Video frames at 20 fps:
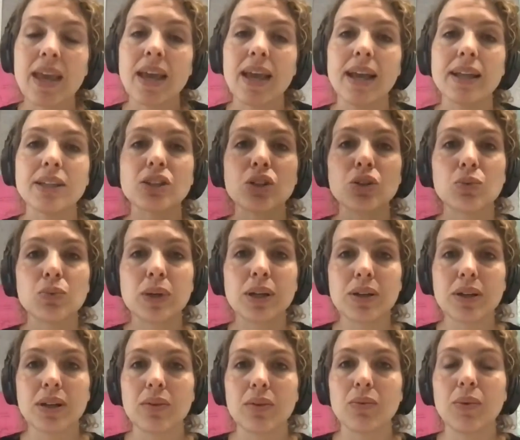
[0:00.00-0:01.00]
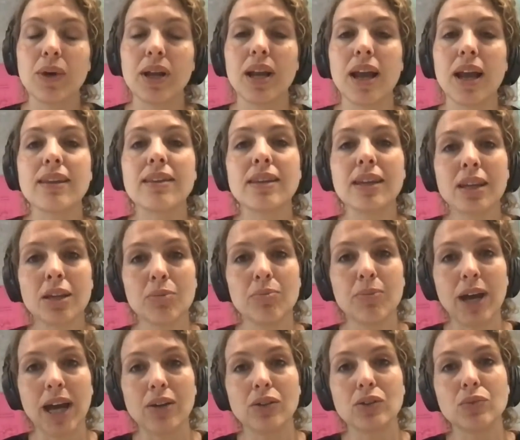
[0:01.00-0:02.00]
And so when I think
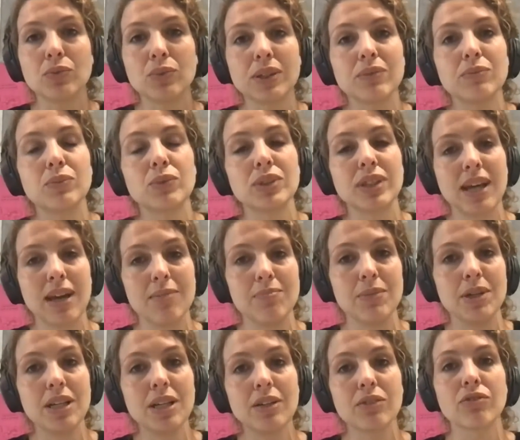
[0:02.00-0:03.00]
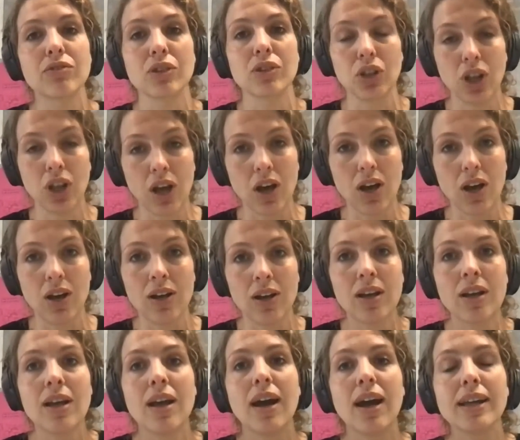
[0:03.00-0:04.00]
about what would that mean for law,
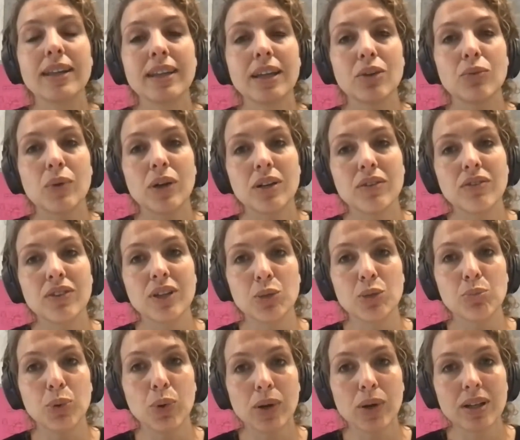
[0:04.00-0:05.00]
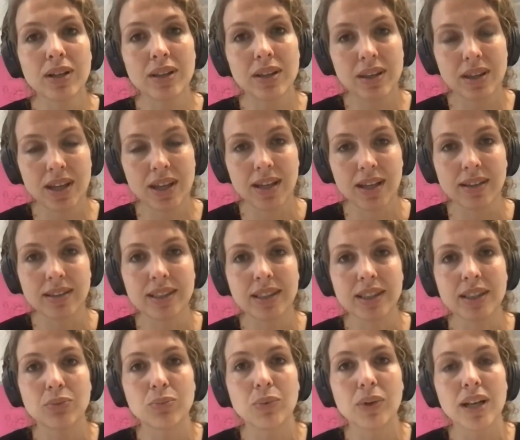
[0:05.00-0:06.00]
I think one of the important things
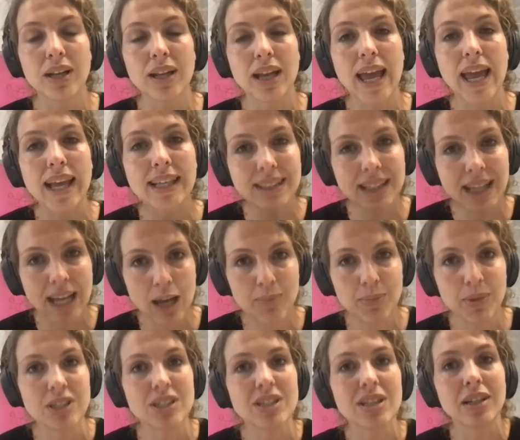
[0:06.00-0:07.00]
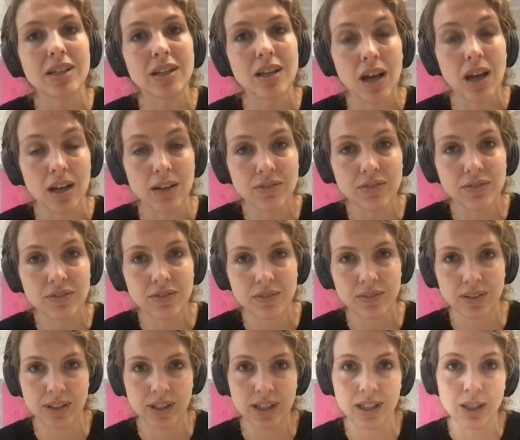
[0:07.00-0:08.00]
is what hasn't happened enough
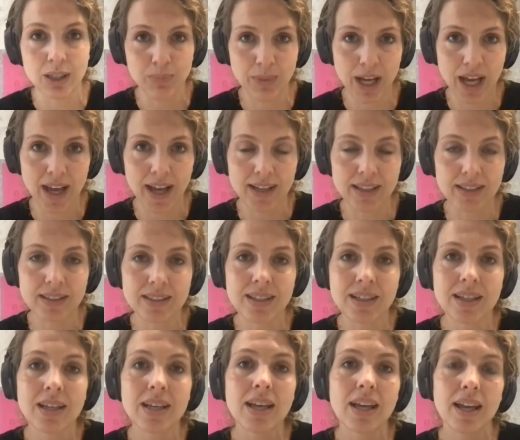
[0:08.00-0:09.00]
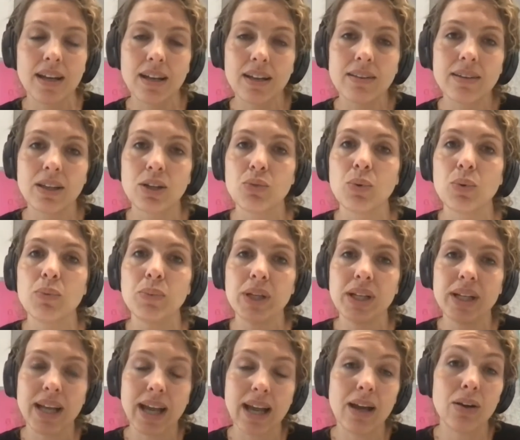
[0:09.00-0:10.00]
in the past. And I think what we
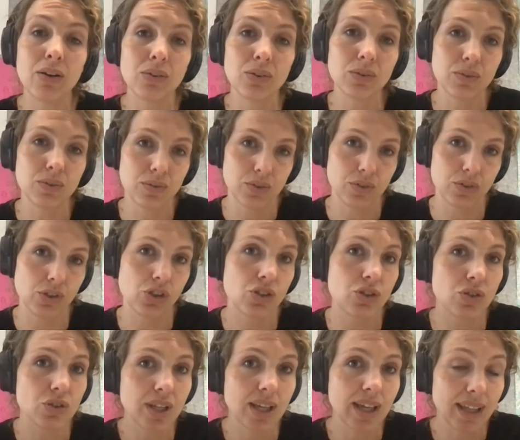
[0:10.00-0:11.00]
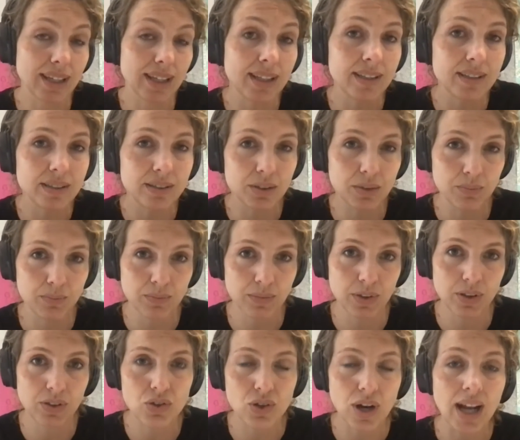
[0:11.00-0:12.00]
now should at least
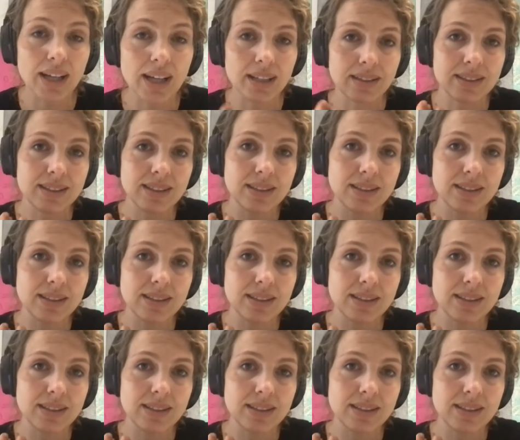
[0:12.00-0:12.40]
try to,